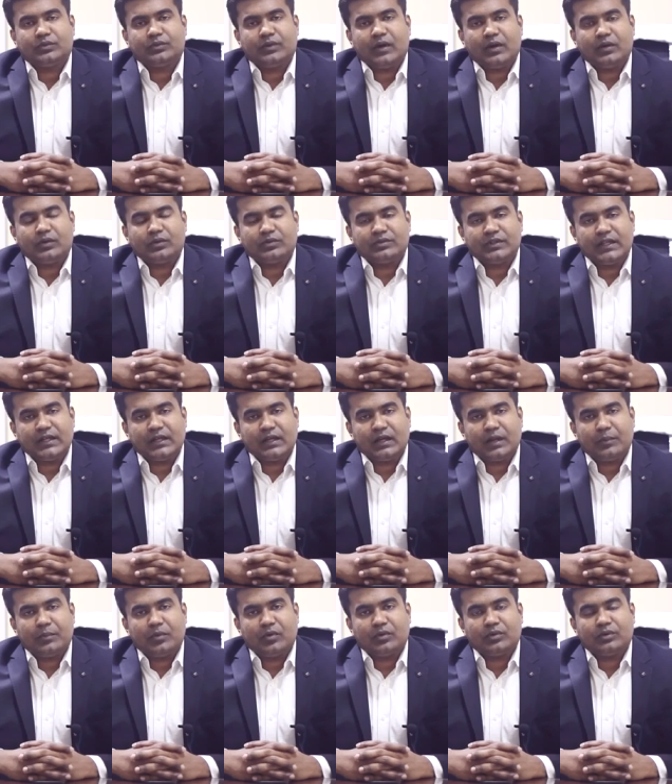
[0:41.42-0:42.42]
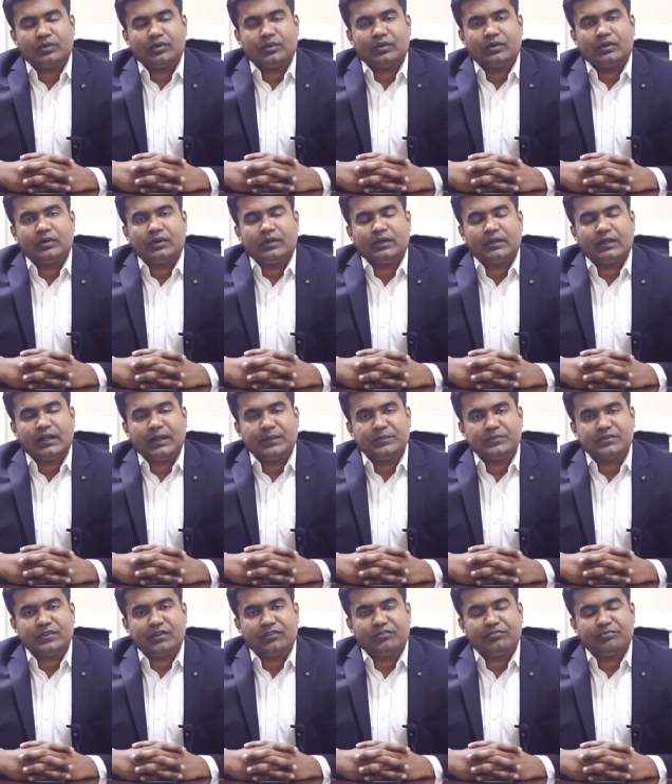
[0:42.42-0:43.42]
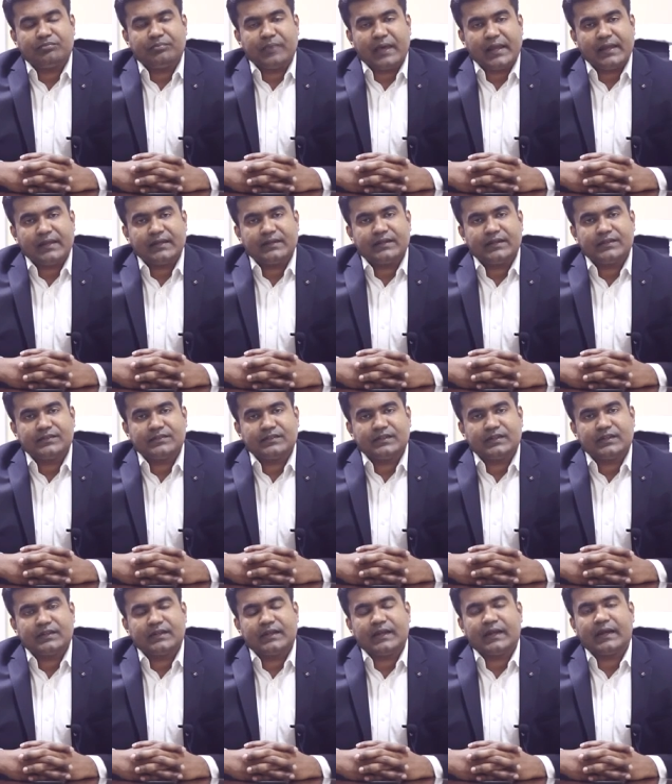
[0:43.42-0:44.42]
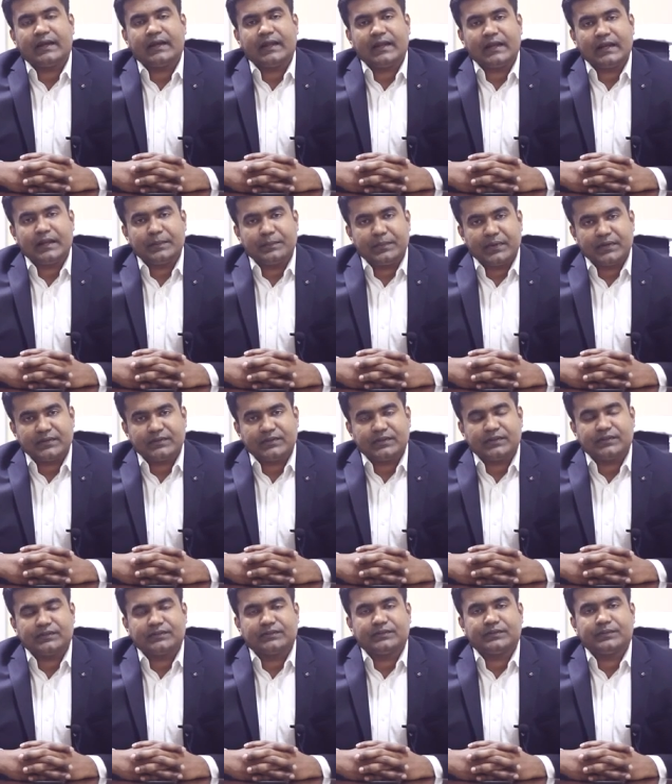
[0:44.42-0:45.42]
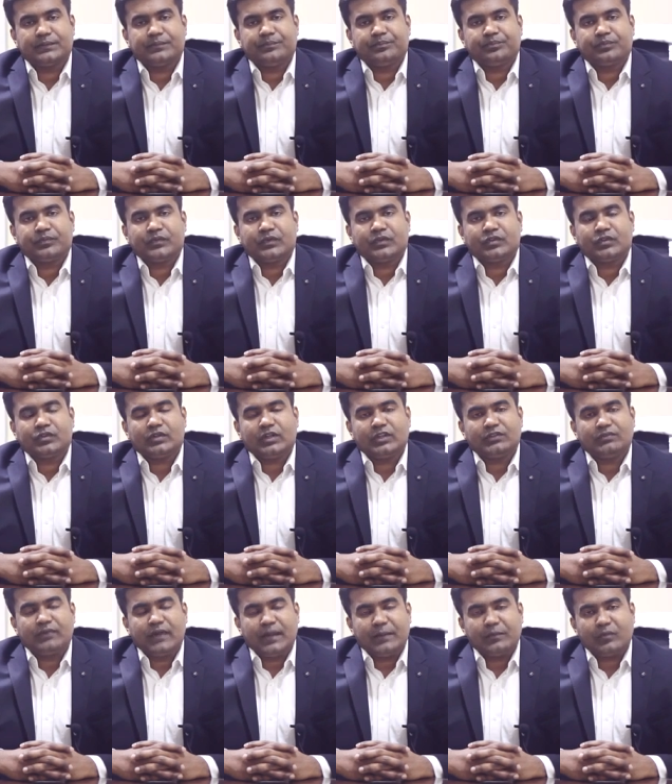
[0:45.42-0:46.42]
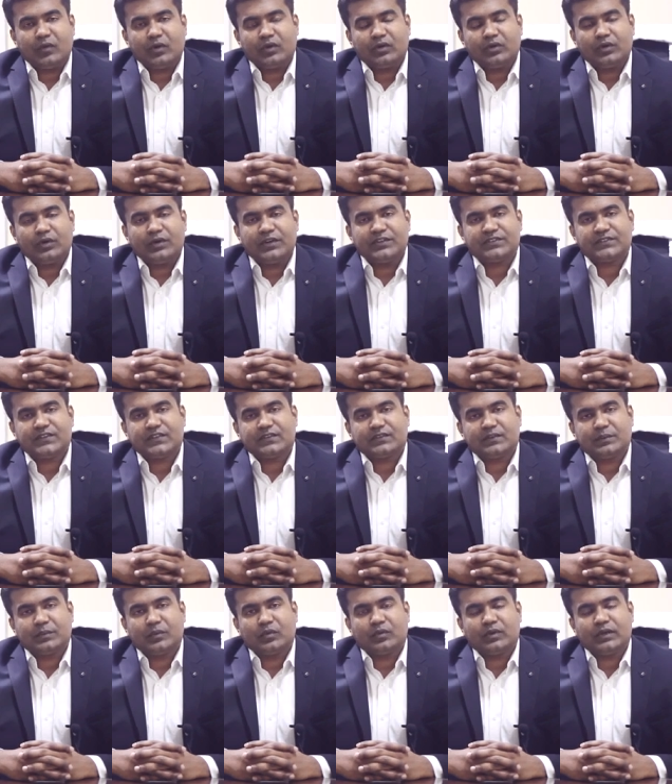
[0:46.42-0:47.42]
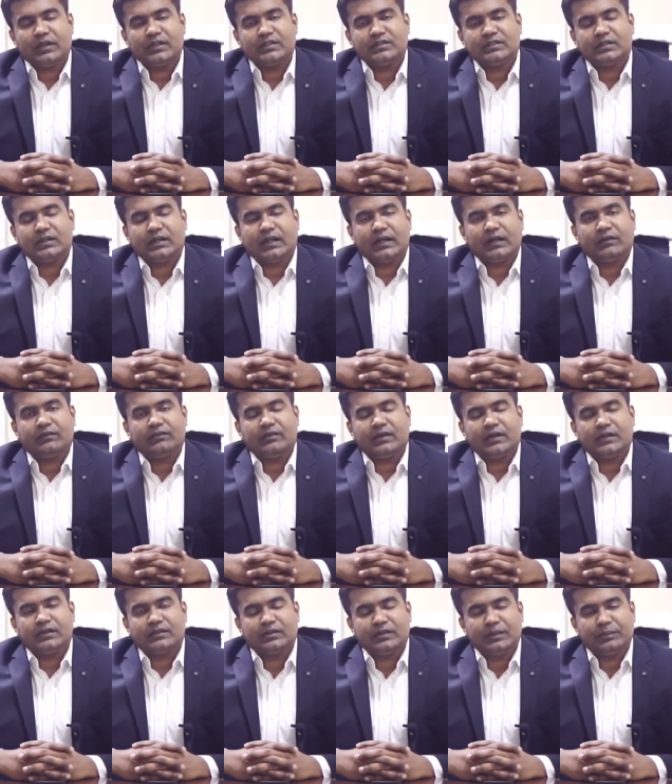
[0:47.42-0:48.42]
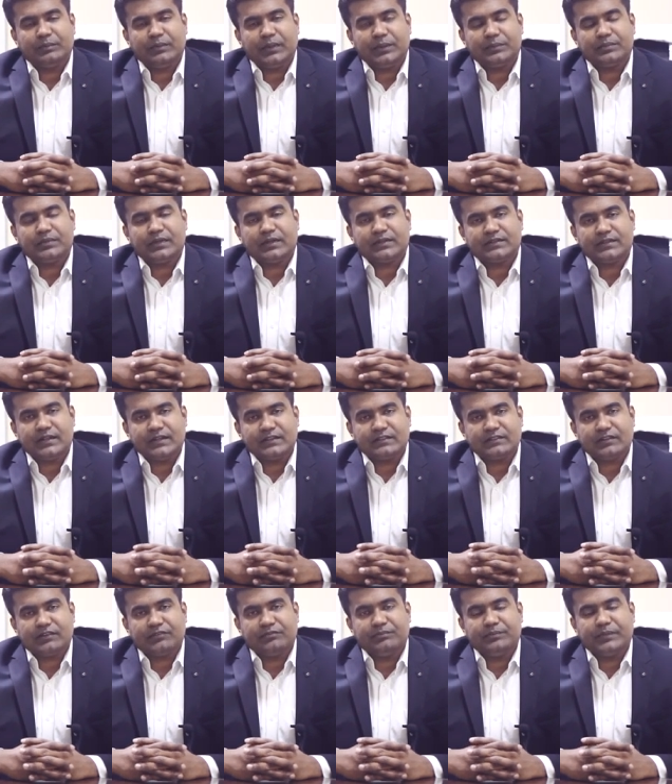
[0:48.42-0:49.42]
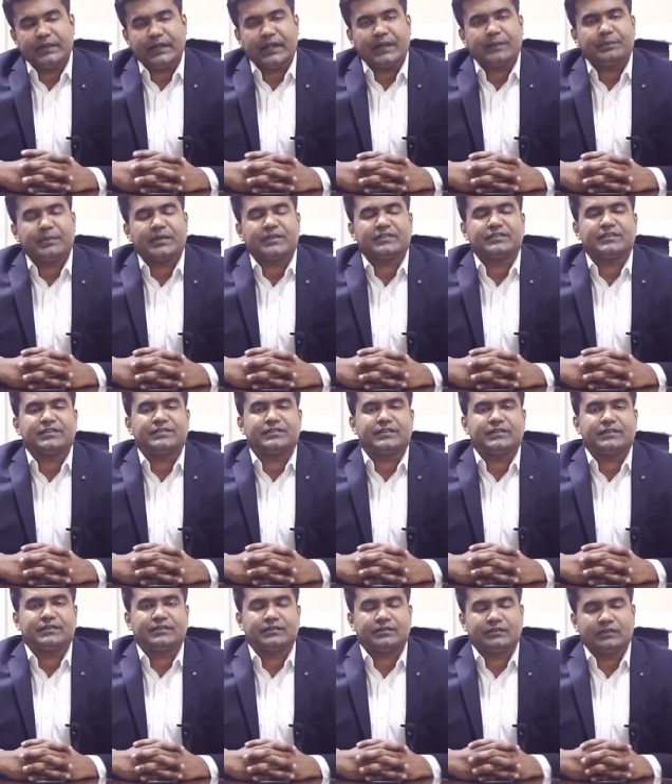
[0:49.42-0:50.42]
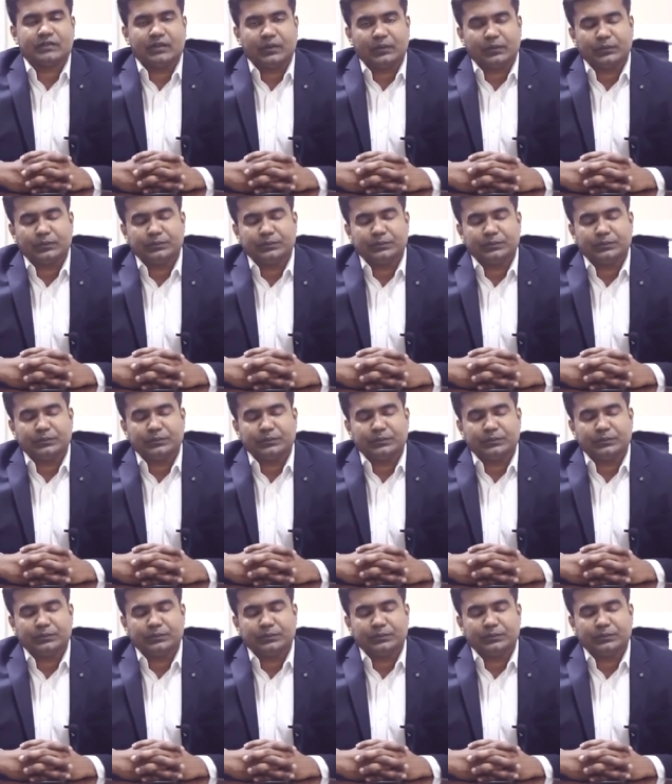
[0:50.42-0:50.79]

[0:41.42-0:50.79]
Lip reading: we have to think about in terms of malignancy in elderly patients. So that's why I'm going to discuss about every symptoms and signs of benign breast disease now.